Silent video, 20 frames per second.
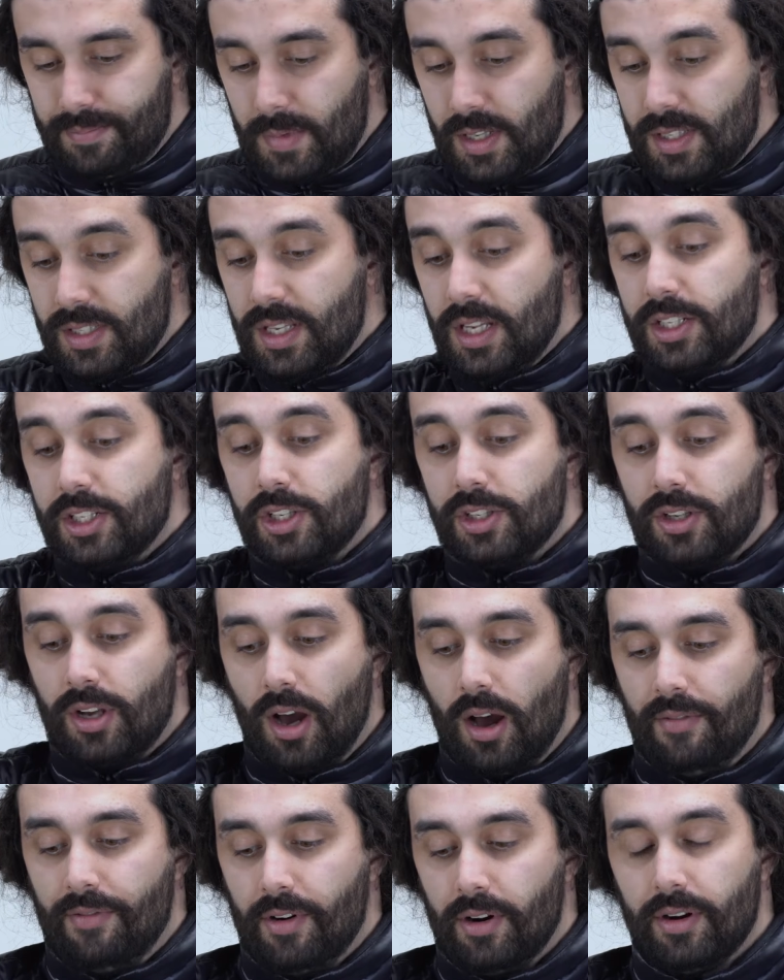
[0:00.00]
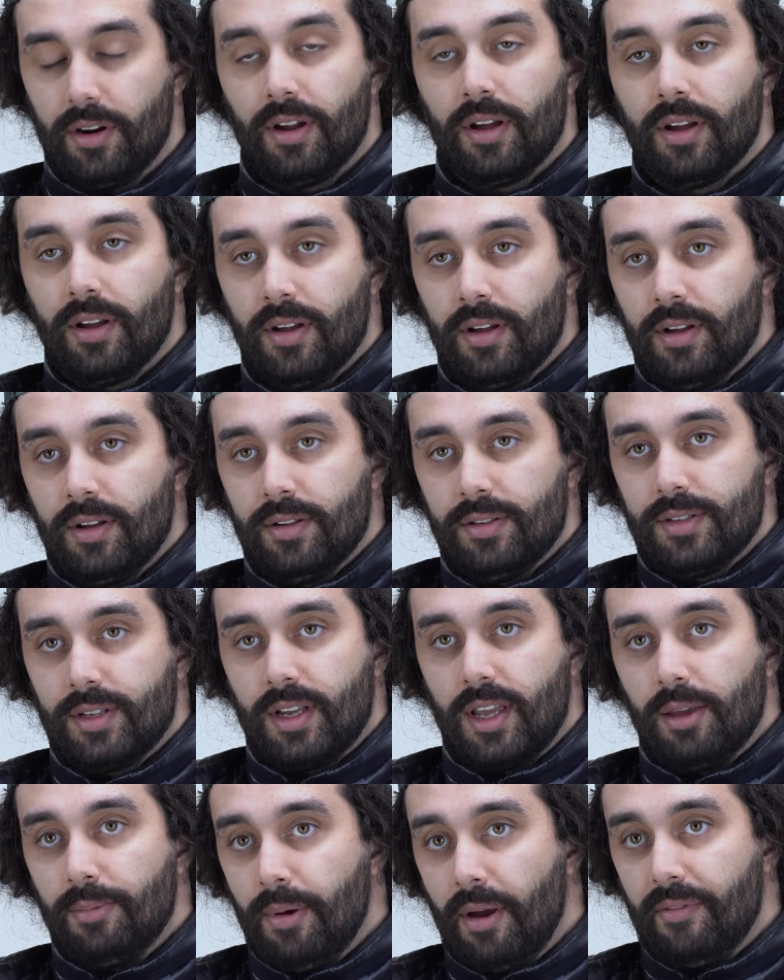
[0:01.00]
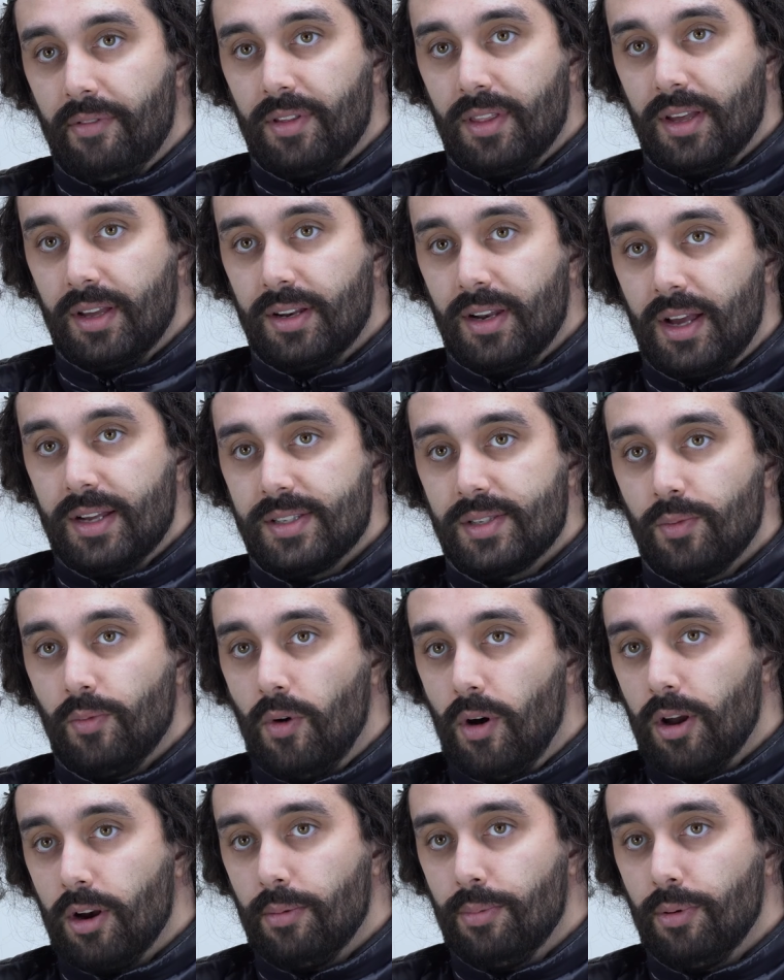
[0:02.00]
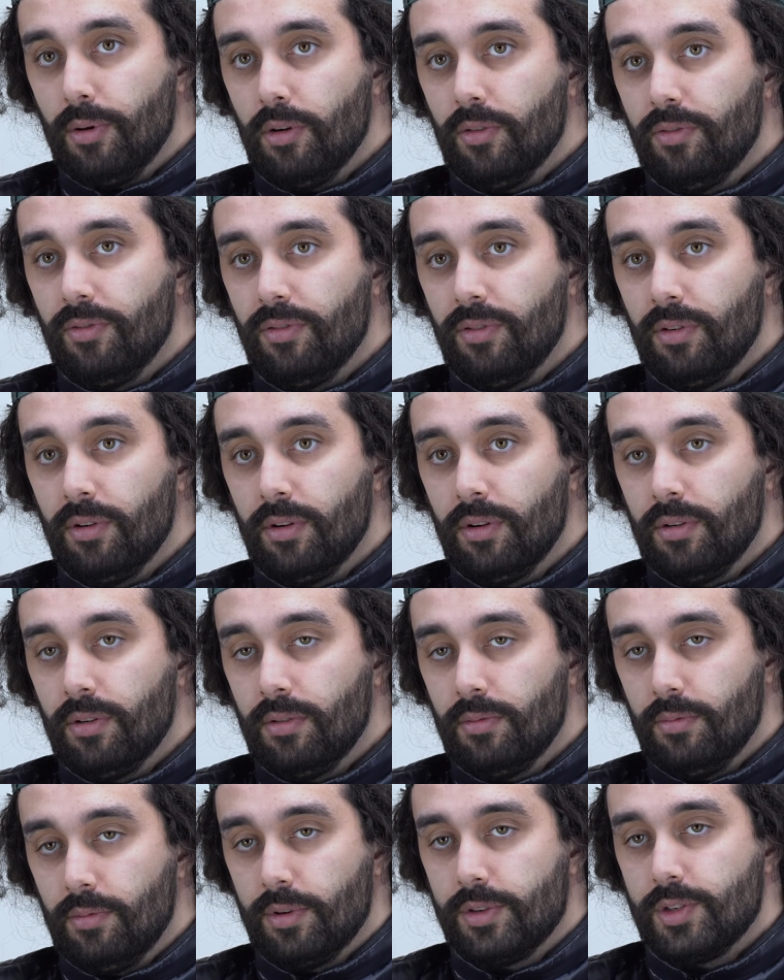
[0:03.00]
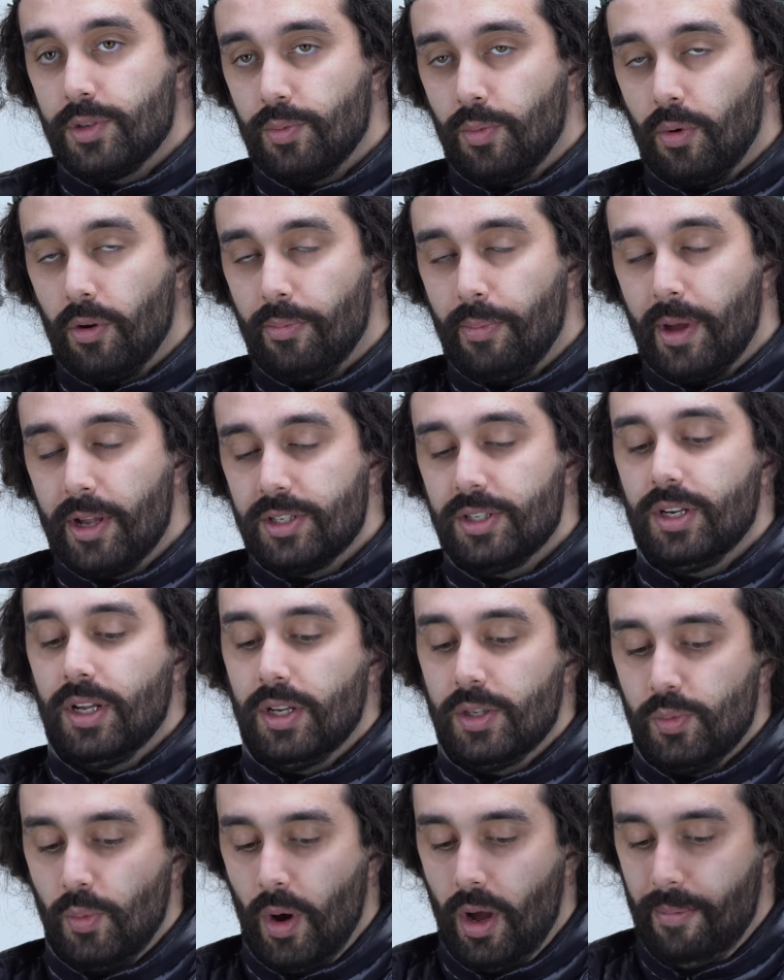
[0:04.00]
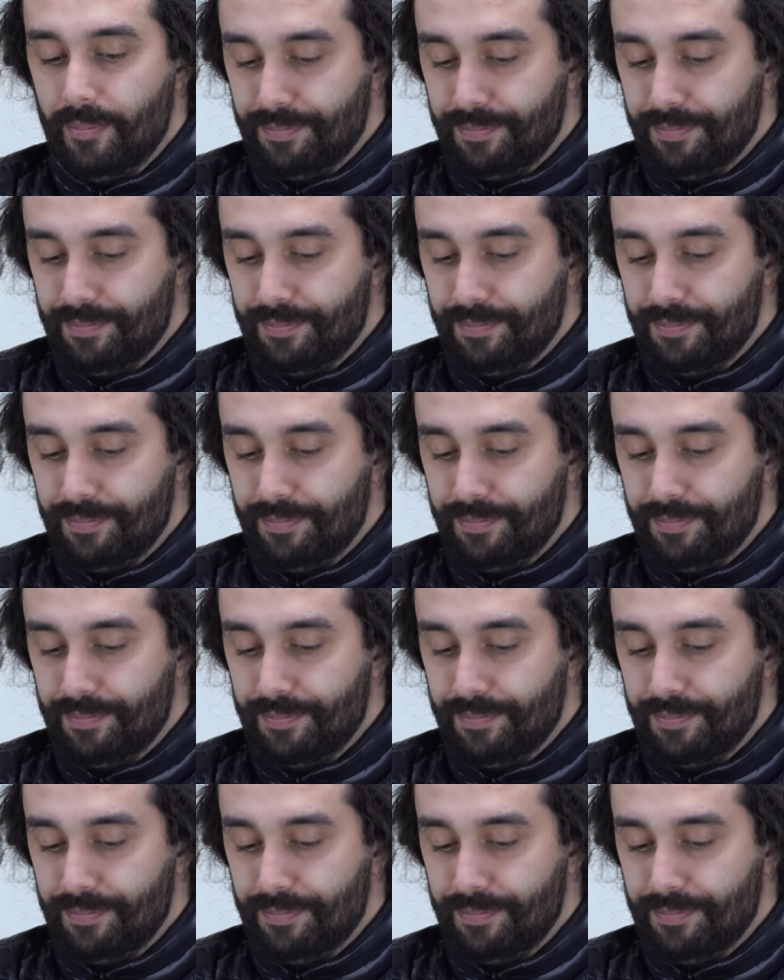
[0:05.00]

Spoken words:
Cinch is covered to keep everything nice and waterproof, which is worth mentioning as well.